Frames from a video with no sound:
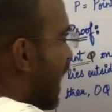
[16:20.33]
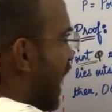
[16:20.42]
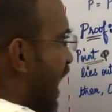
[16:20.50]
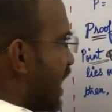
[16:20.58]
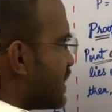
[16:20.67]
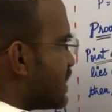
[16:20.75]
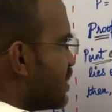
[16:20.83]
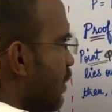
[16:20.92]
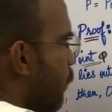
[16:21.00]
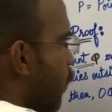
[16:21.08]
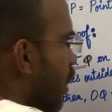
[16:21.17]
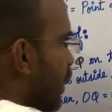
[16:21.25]
As the
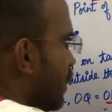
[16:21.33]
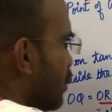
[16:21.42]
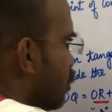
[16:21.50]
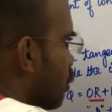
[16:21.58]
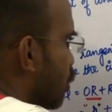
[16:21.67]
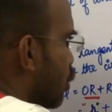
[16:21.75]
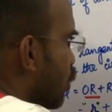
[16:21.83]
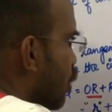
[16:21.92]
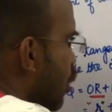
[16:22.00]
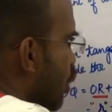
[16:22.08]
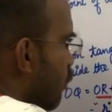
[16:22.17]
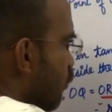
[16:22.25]
point to
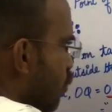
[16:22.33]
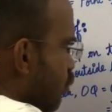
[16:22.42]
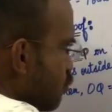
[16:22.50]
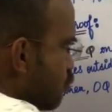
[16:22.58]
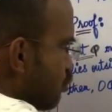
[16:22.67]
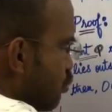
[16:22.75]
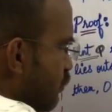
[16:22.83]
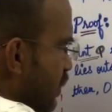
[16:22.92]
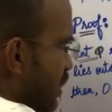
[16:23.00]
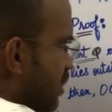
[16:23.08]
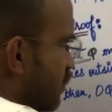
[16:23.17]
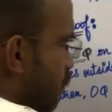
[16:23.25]
Q moves
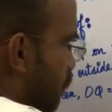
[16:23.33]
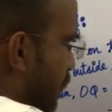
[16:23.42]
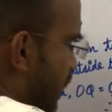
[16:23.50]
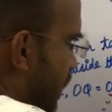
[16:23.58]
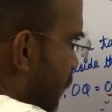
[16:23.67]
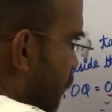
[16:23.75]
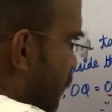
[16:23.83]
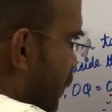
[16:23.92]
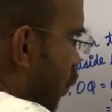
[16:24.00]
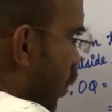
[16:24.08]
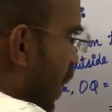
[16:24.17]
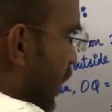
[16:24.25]
towards P,
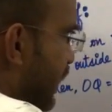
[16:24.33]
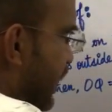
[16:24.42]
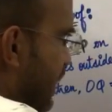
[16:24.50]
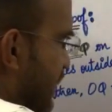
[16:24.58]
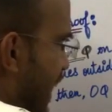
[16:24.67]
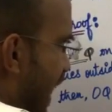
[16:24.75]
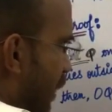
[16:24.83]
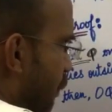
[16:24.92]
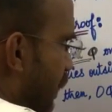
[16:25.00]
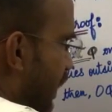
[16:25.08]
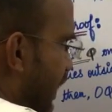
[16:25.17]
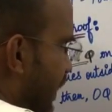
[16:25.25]
what is
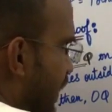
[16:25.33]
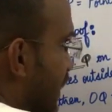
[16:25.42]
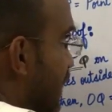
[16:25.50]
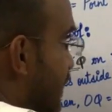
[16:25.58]
happening?